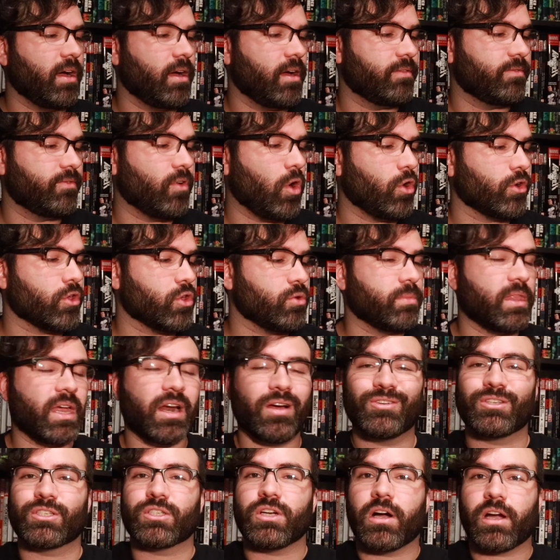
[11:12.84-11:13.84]
volume that
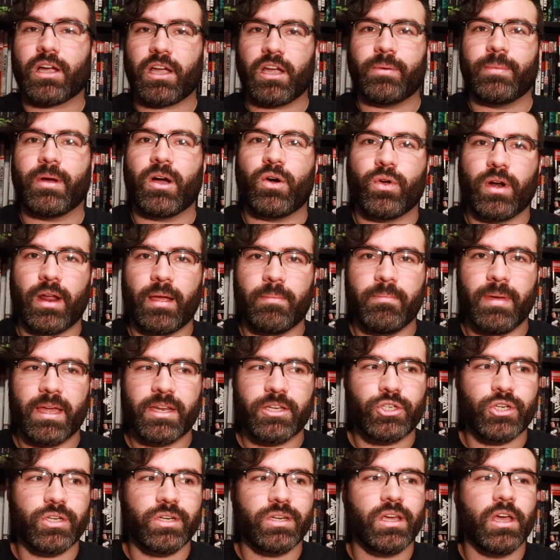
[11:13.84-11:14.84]
I was talking about when I
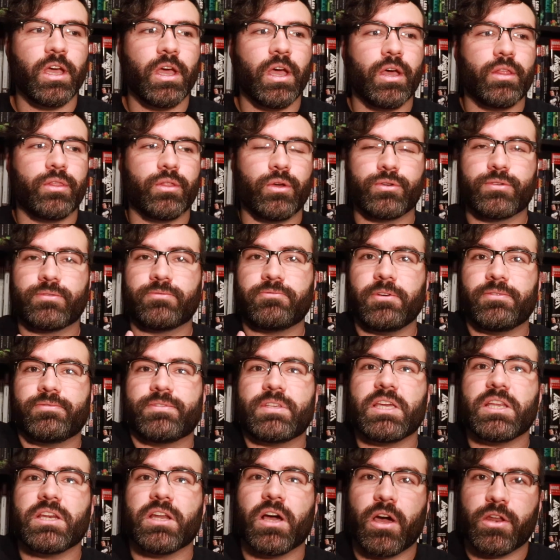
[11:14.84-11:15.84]
mentioned those
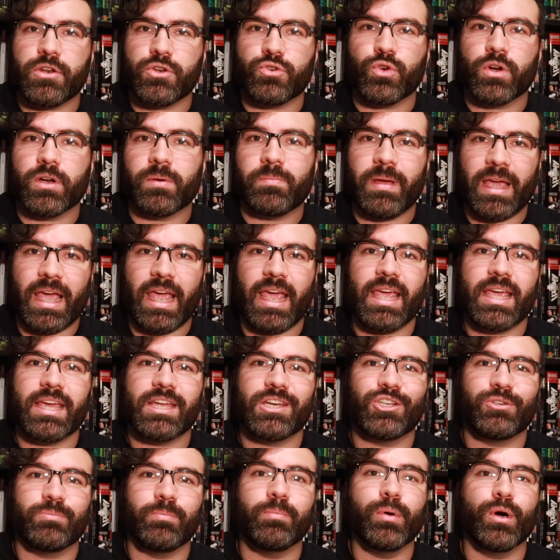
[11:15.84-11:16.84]
1,500
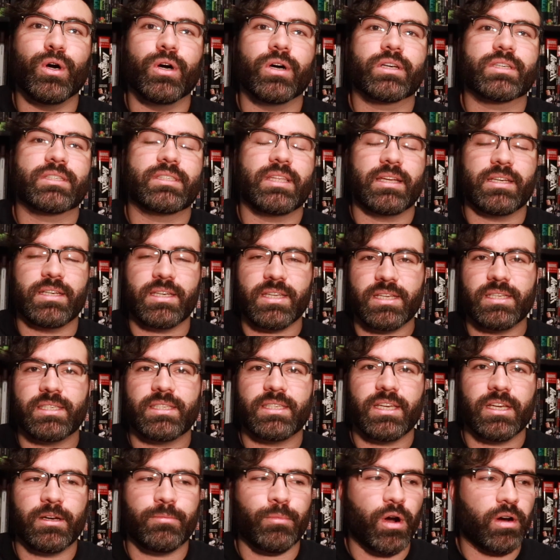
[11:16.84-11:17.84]
page books that
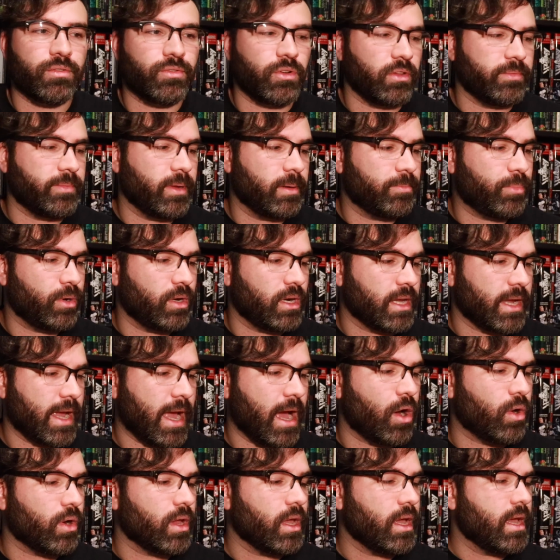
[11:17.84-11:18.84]
DC and Marvel have been putting
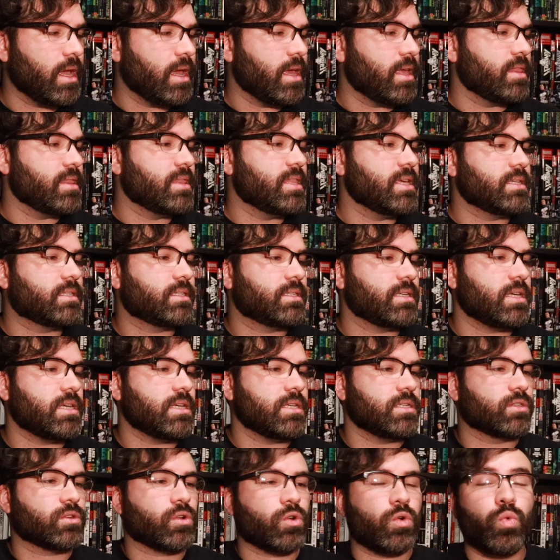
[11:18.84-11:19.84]
out. This
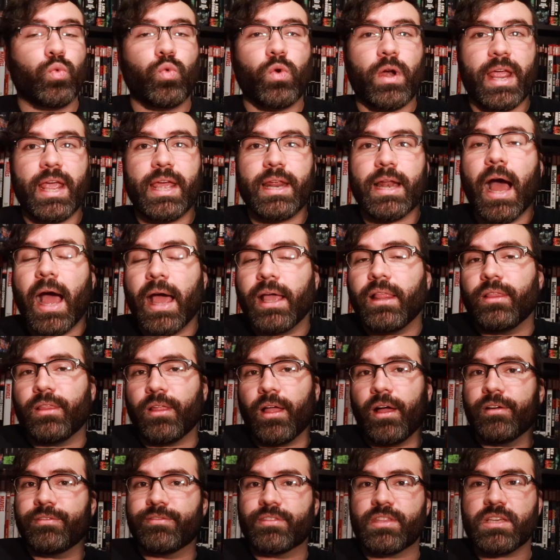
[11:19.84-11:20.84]
is great. I
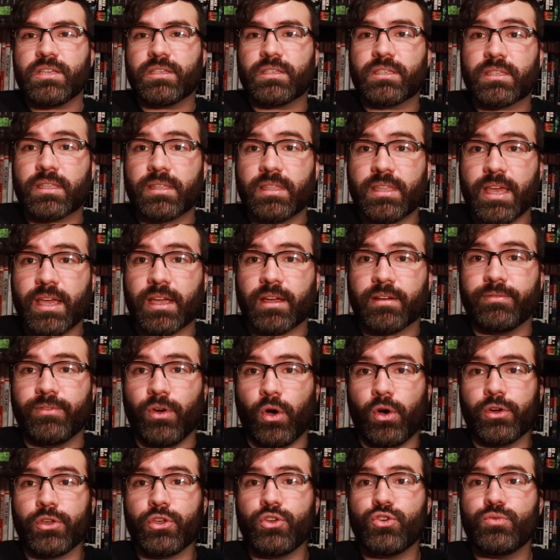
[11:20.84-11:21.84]
love these thick
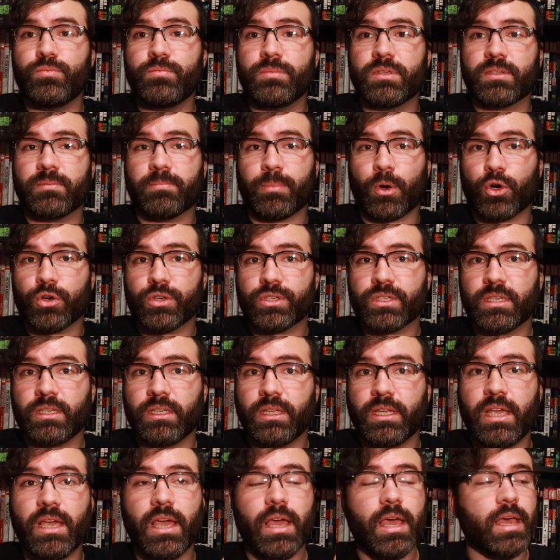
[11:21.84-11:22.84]
volumes
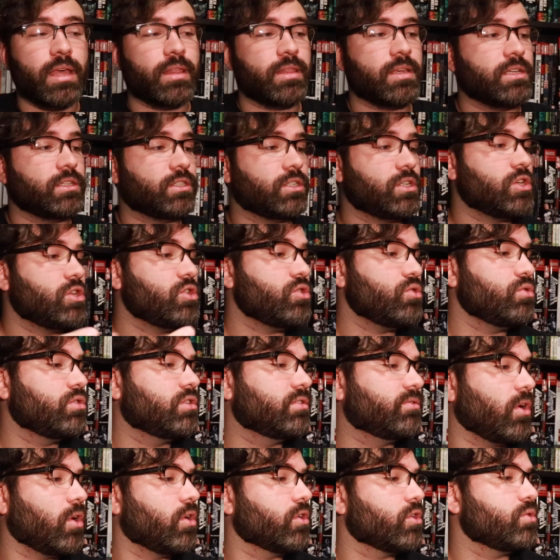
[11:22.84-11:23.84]
personally. These huge
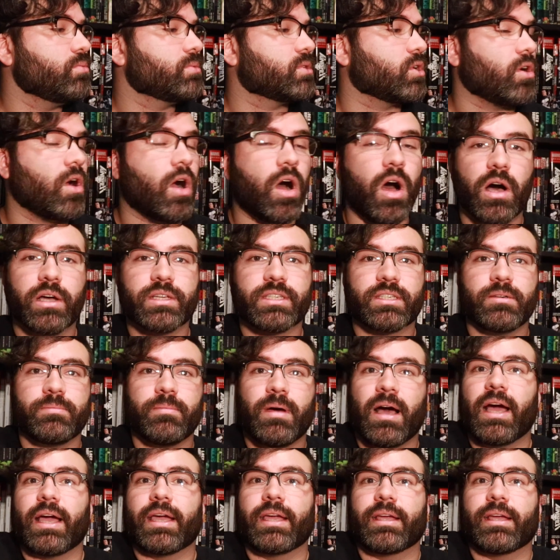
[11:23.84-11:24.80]
volumes are awesome.